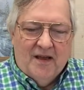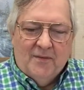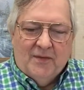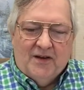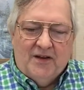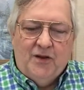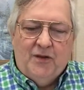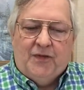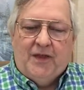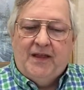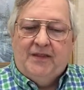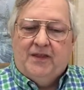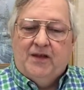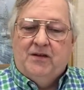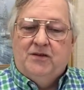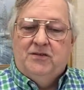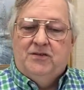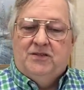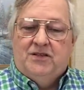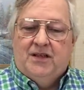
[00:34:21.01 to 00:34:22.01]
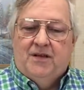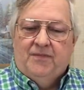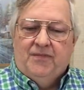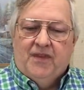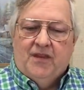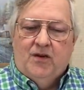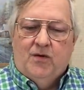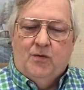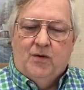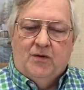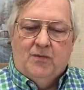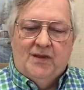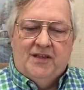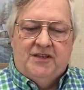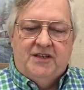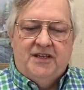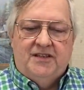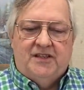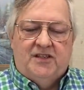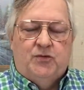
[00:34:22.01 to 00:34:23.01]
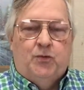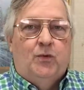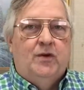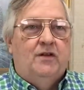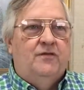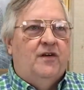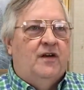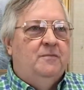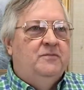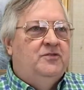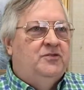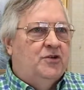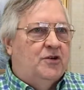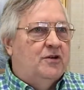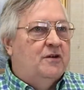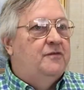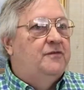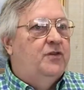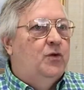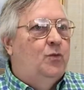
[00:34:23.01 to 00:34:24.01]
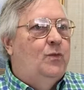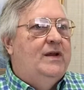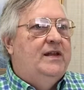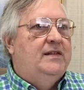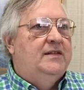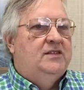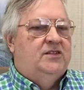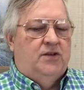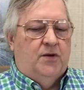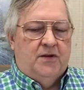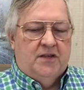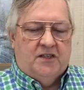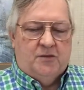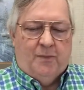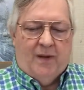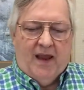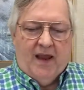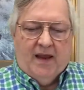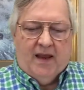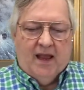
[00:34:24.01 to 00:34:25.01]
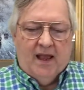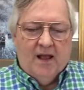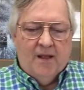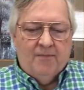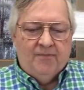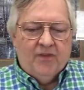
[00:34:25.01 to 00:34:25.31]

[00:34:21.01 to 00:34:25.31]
But do you think those who were with Jesus would have observed the wind, so to speak,